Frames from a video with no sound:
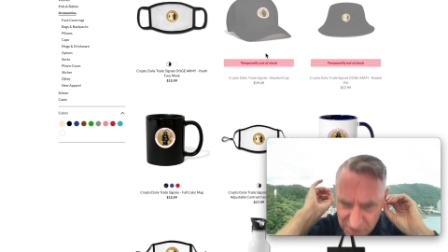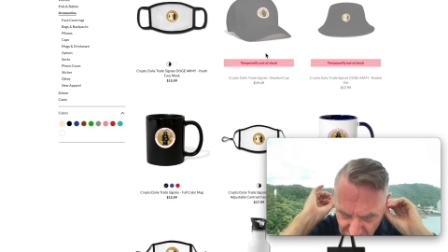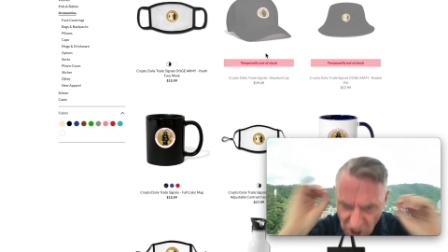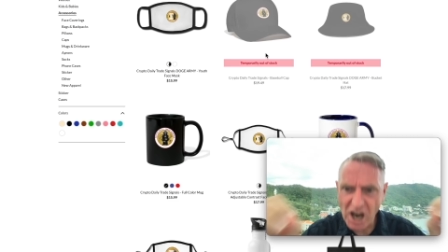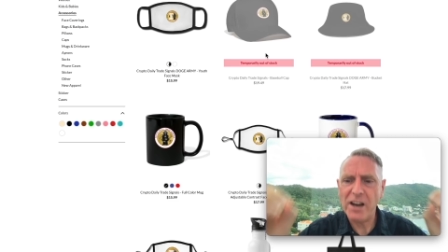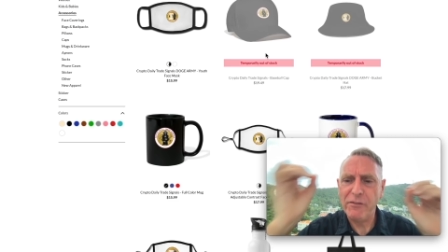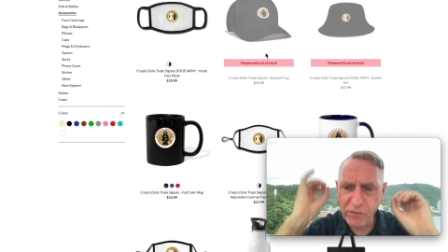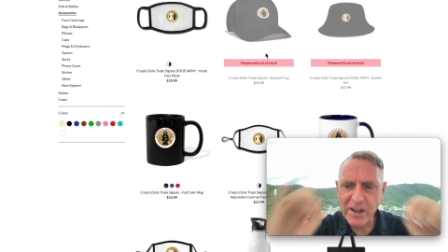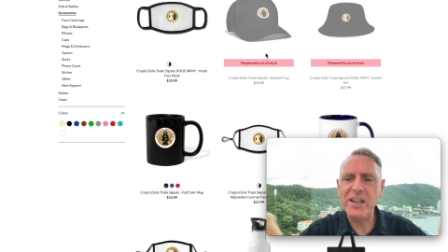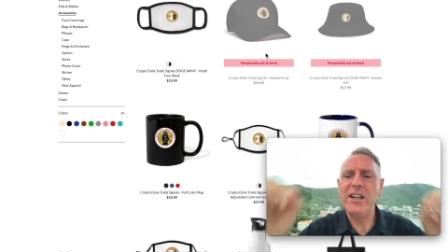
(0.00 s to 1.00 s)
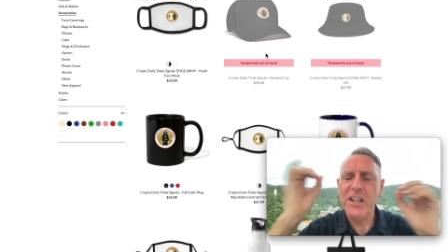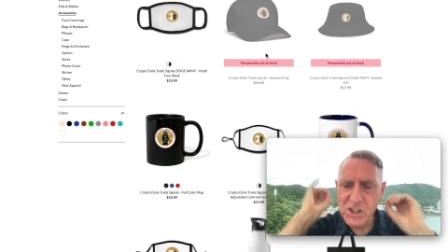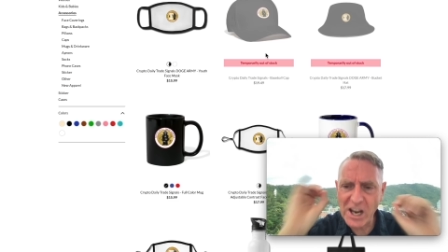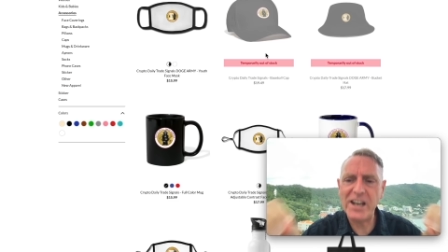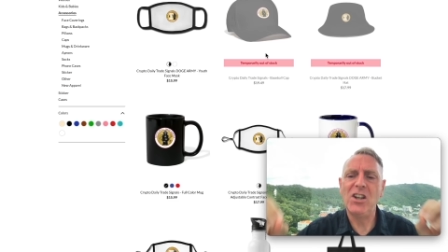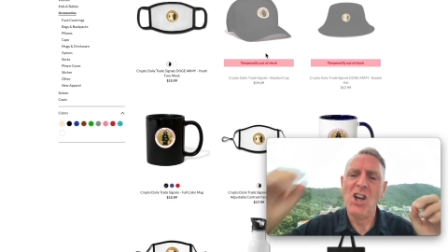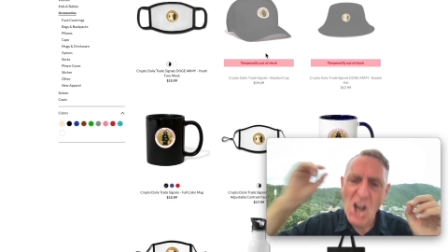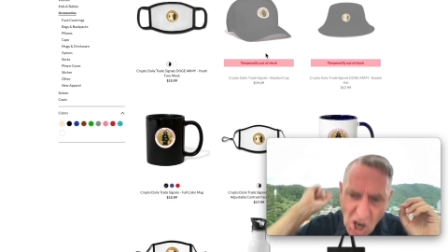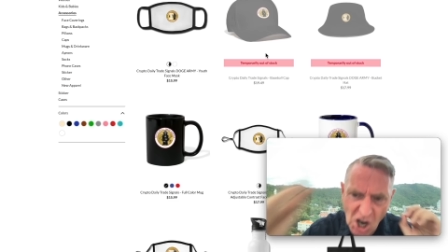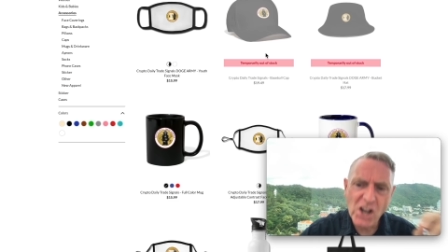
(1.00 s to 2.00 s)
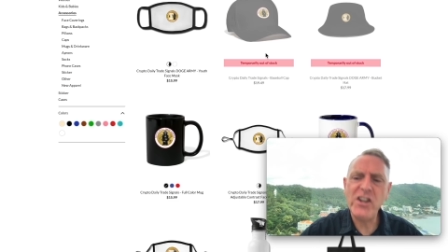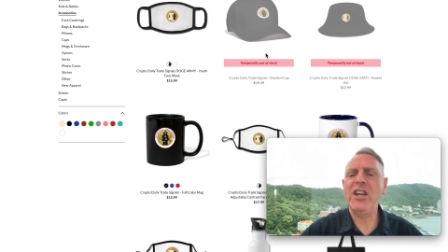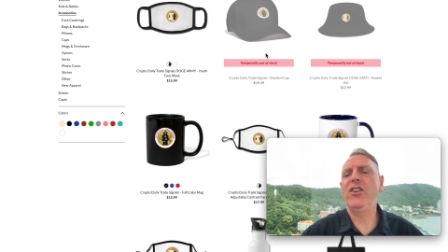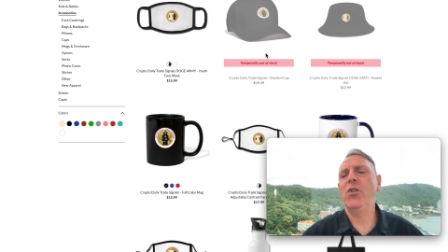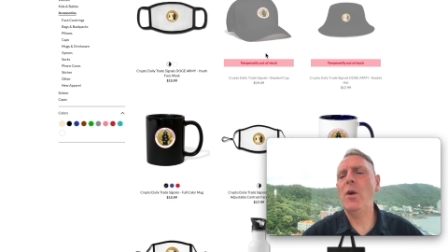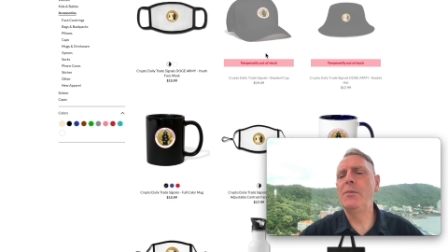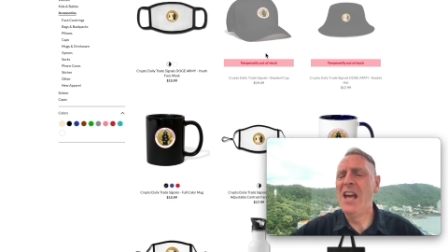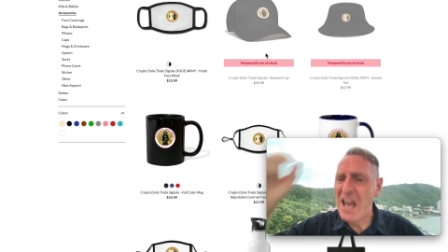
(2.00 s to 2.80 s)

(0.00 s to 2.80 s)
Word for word: God-friendly channel on the interwebs.